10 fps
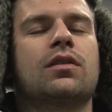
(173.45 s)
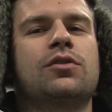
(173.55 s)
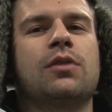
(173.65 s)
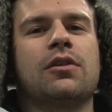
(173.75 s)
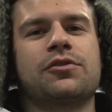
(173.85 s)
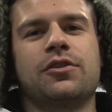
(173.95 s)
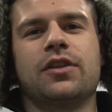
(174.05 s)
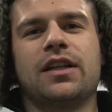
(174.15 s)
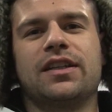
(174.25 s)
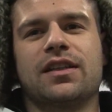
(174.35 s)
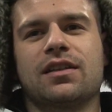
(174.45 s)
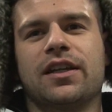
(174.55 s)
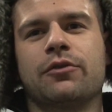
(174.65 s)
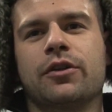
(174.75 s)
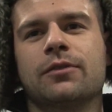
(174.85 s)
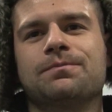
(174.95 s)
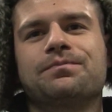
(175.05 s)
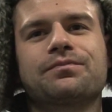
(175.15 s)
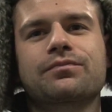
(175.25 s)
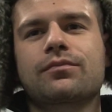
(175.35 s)
two hours early, had to get the light rail,
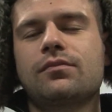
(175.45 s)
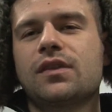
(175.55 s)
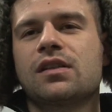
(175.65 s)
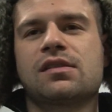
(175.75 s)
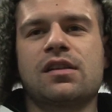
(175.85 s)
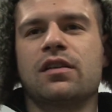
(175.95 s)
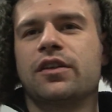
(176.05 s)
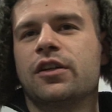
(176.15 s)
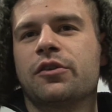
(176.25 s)
sit on there